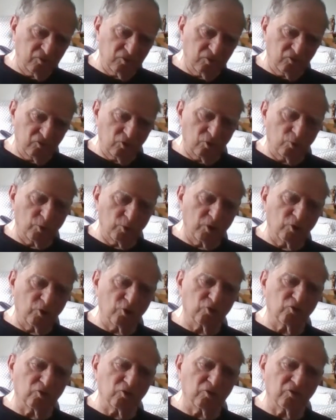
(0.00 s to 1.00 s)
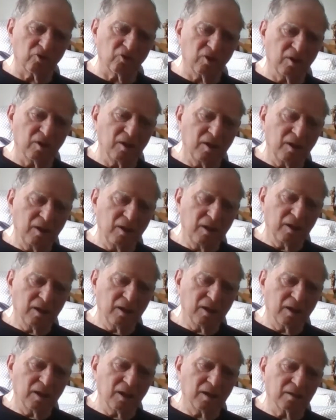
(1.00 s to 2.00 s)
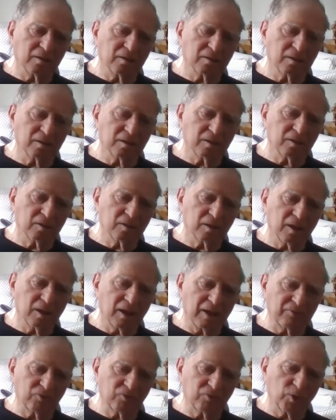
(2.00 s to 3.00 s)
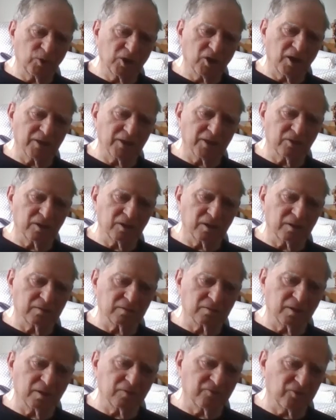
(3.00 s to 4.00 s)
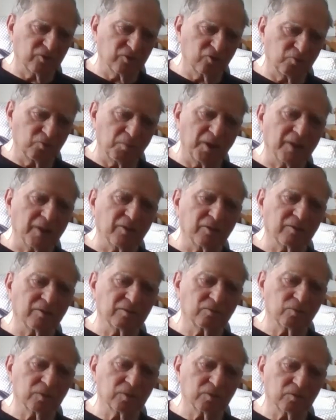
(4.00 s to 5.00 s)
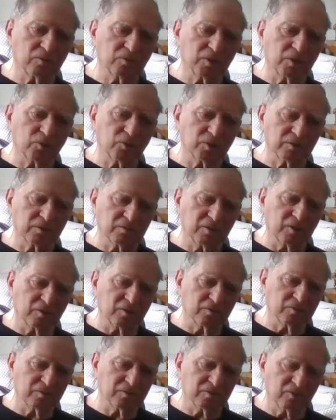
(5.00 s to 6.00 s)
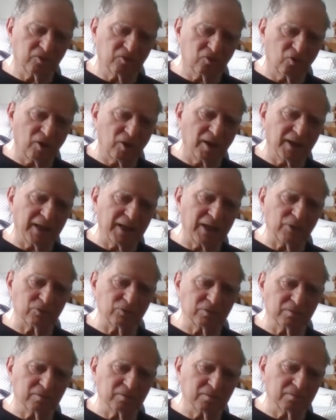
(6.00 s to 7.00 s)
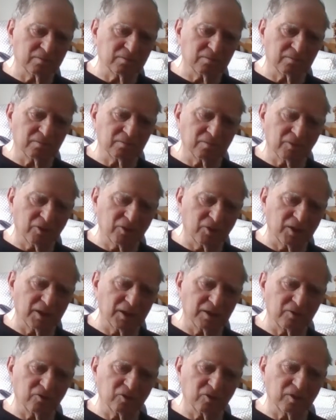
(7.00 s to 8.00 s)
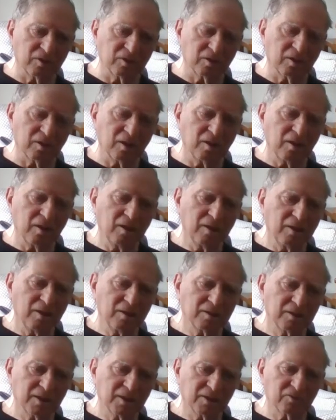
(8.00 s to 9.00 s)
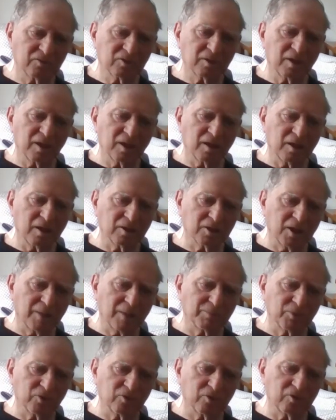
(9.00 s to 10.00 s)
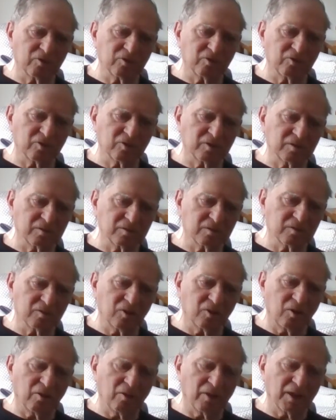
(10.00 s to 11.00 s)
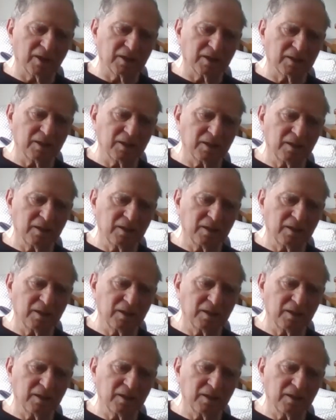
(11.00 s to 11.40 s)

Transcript: sort of rehearsals uh, after we got there in the first month. We were you know trying out things and testing the helicopters and all that.